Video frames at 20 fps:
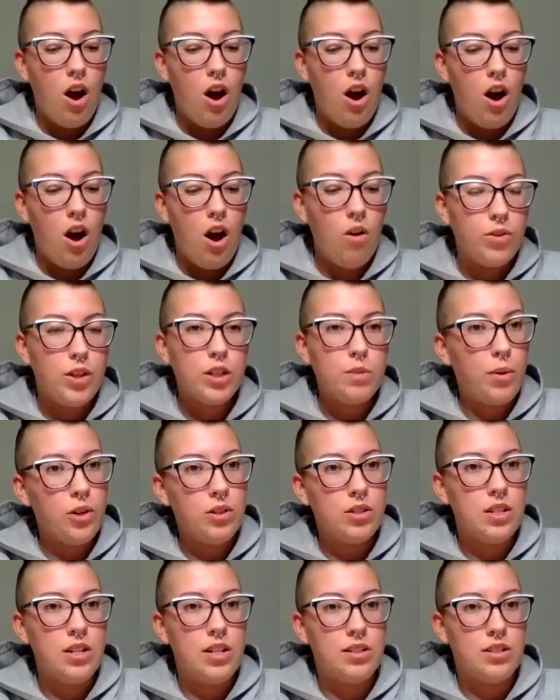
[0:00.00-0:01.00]
oh,
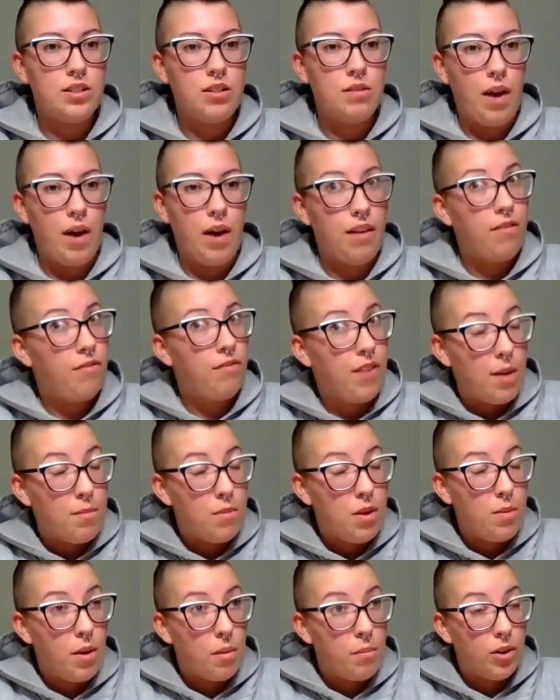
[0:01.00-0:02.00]
this person isn't my
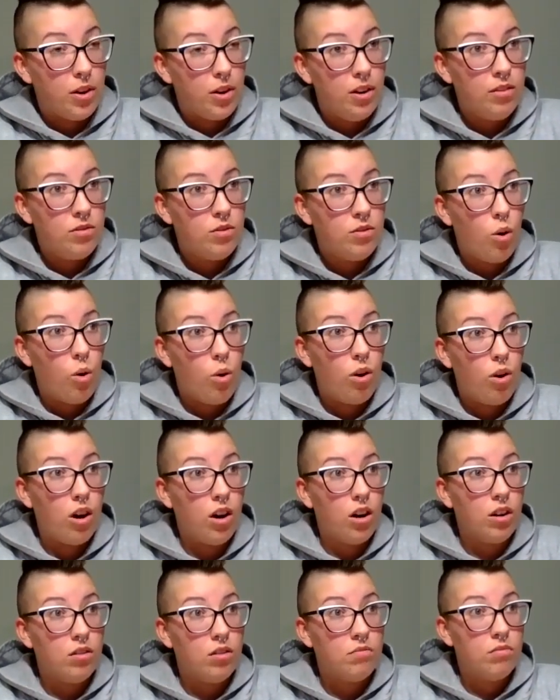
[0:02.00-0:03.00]
family member
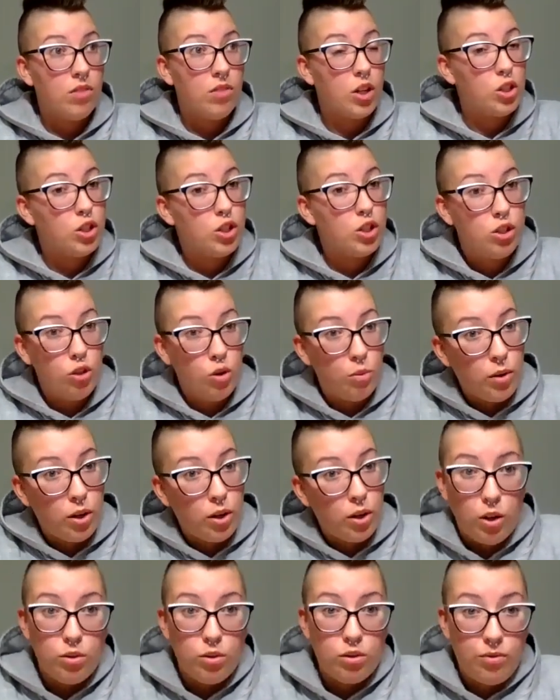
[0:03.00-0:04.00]
or a super
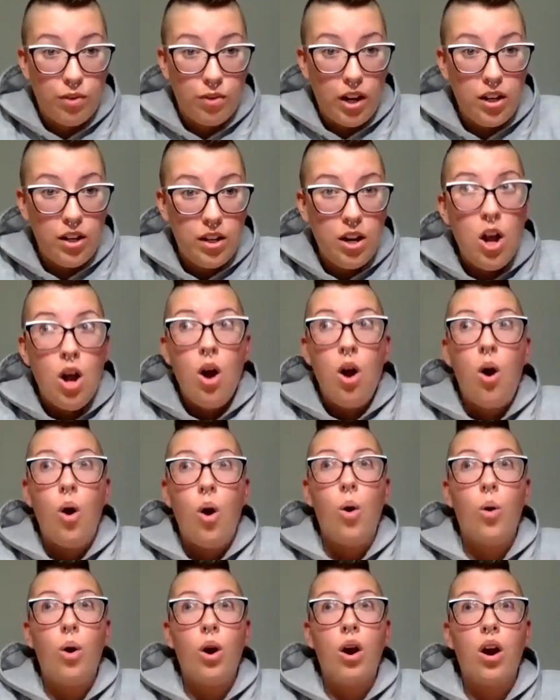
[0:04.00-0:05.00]
close friend,
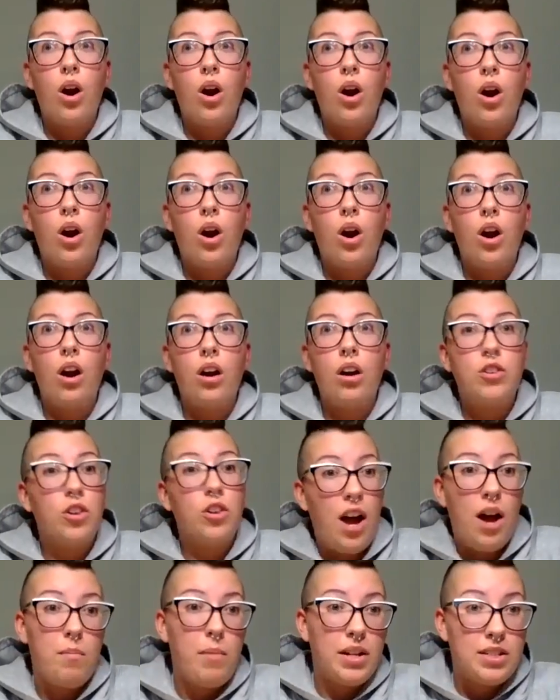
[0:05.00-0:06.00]
or
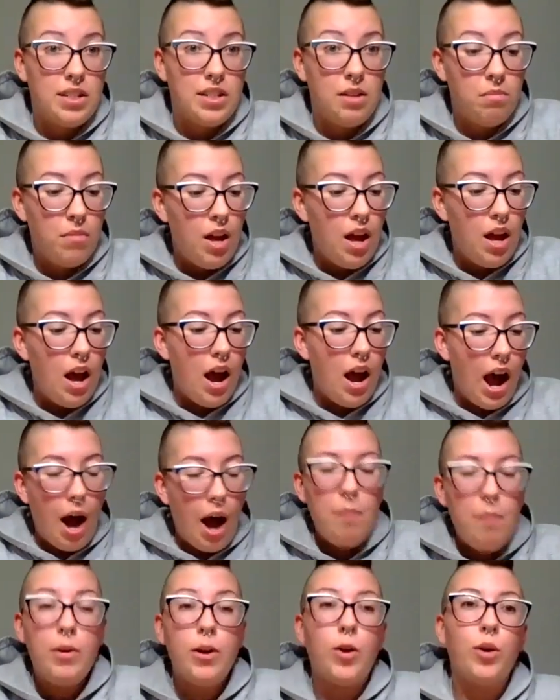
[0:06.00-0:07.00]
they're not on my team,
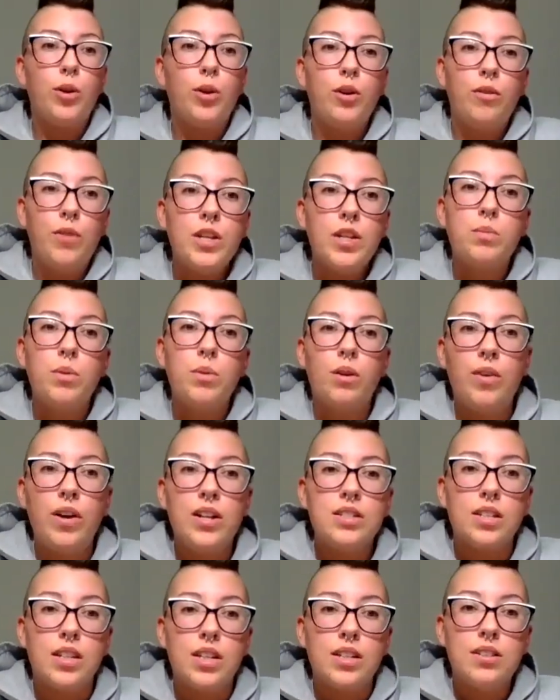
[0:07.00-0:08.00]
I'm going to go to their Facebook
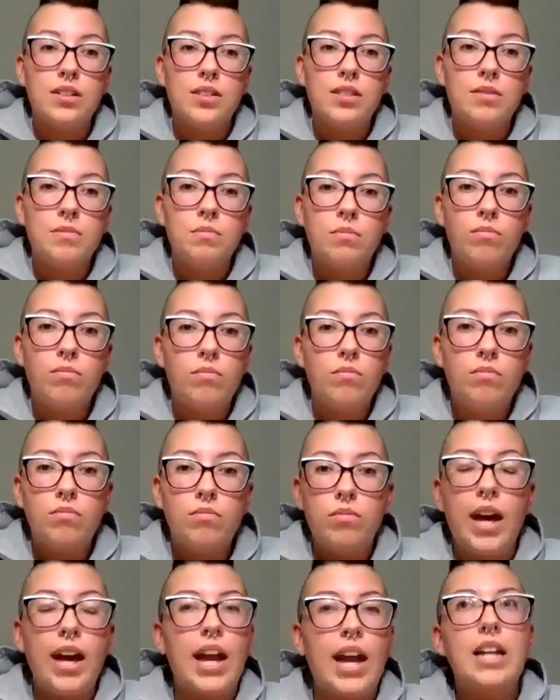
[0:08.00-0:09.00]
friends list.
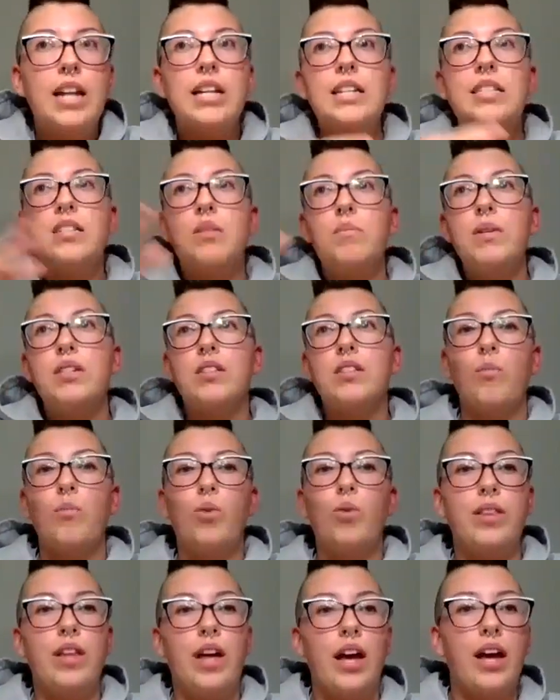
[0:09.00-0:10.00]
Like it needs to be
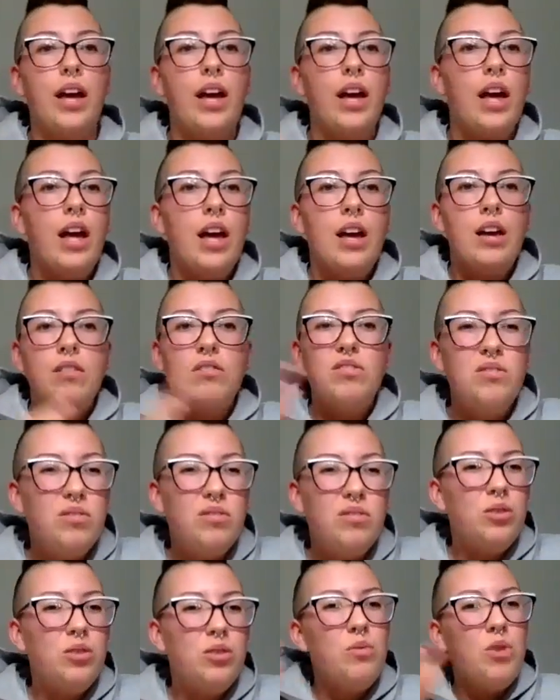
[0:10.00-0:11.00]
someone that
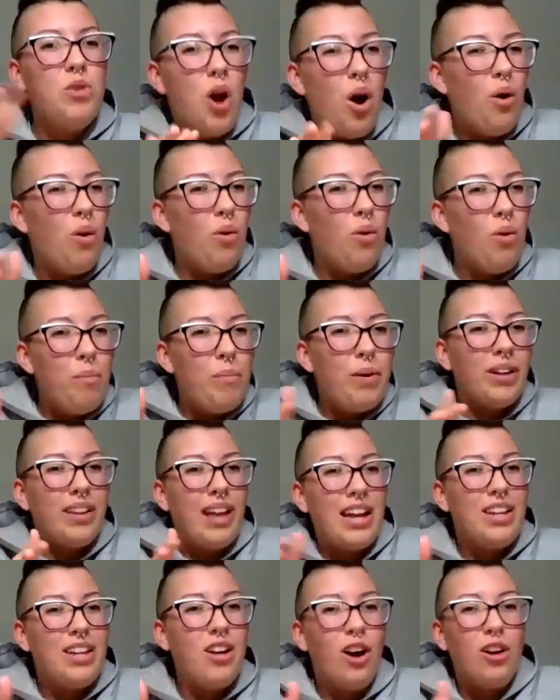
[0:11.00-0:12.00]
you know, but
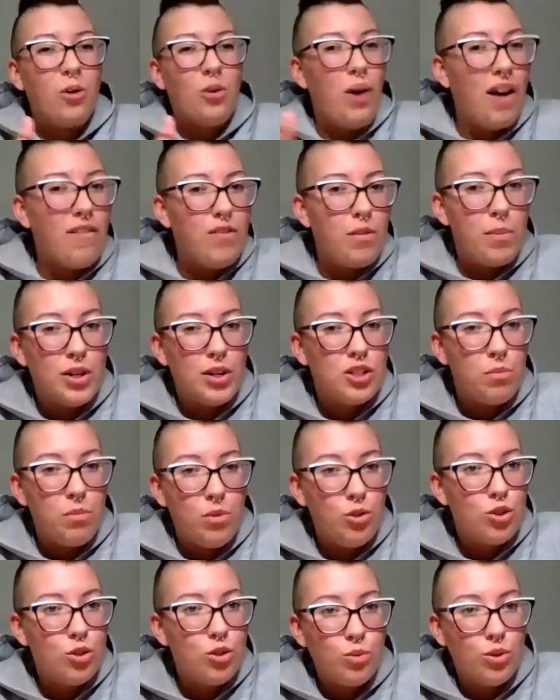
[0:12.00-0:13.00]
like y'all don't have a bunch of
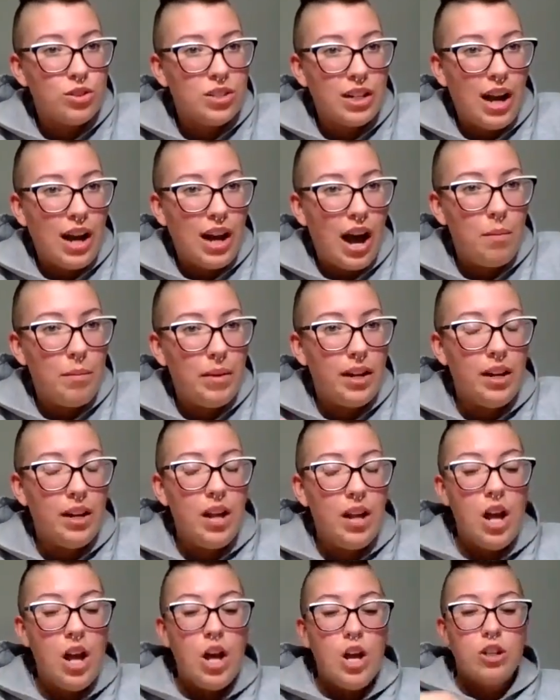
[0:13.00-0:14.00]
mutuals in
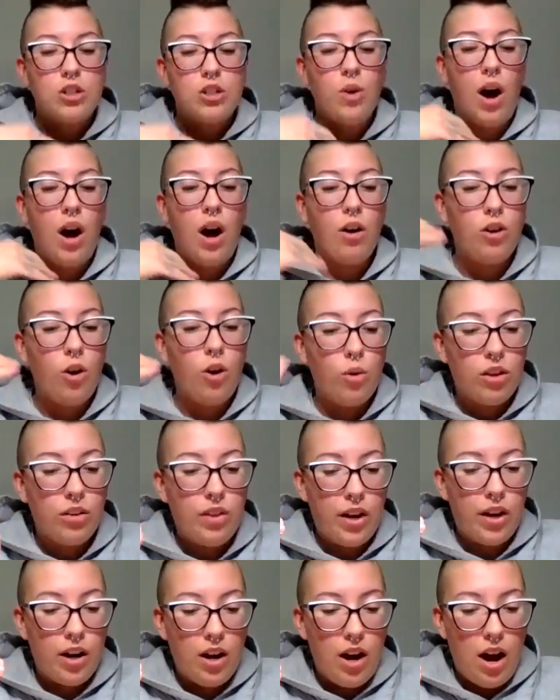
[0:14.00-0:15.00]
common. So I'll go to
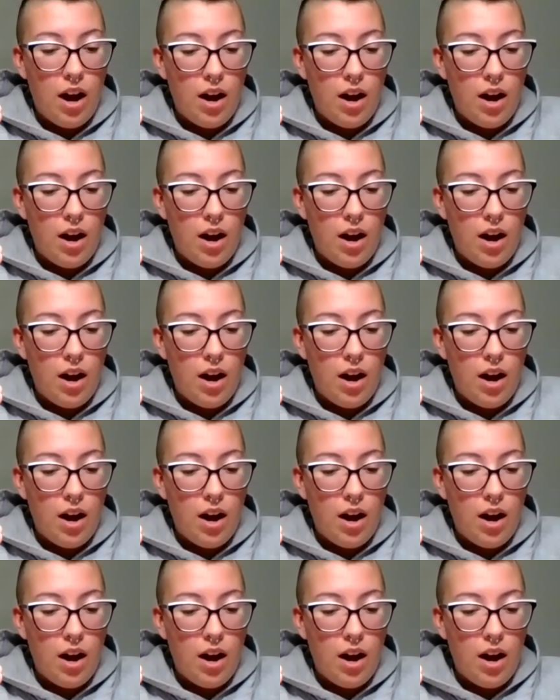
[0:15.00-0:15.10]
their